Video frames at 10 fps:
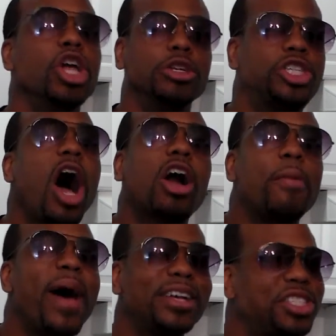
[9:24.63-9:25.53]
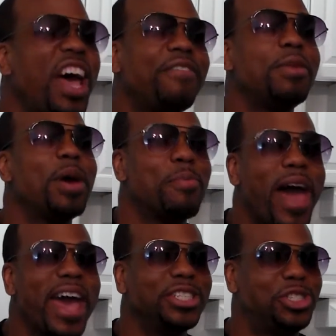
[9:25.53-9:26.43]
You don't talk about Stephanie
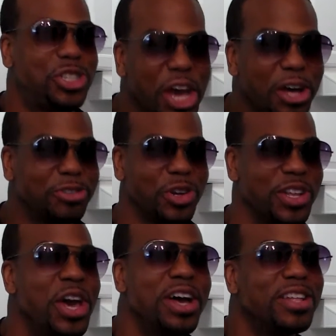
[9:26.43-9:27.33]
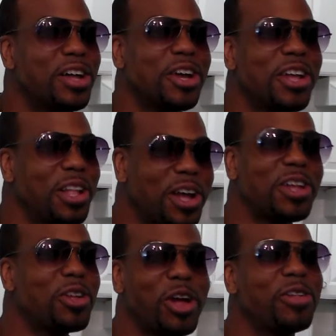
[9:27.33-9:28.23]
McMahon's children. No, no, no,
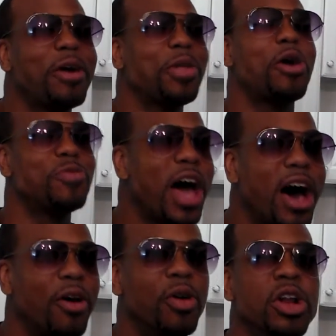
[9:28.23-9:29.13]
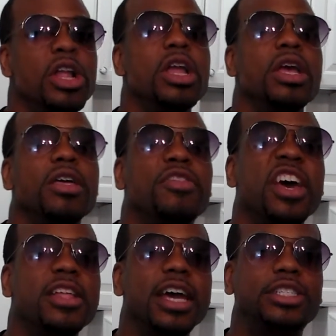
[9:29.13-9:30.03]
no, no, no, no, no, no.
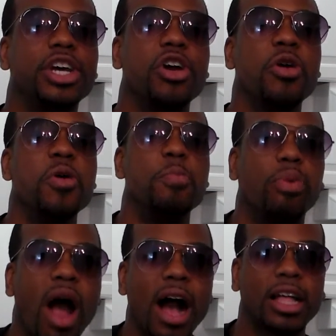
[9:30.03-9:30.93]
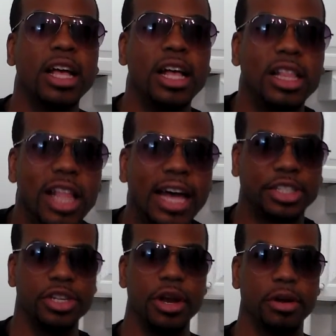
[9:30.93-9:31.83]
Then enter Brock
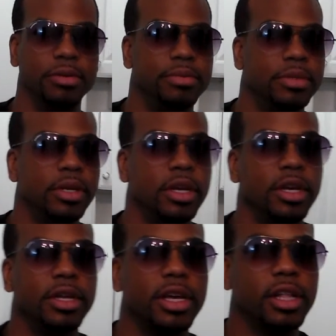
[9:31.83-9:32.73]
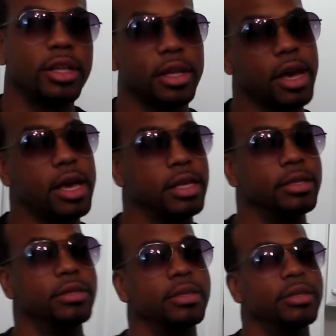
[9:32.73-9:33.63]
Lesnar. Hey,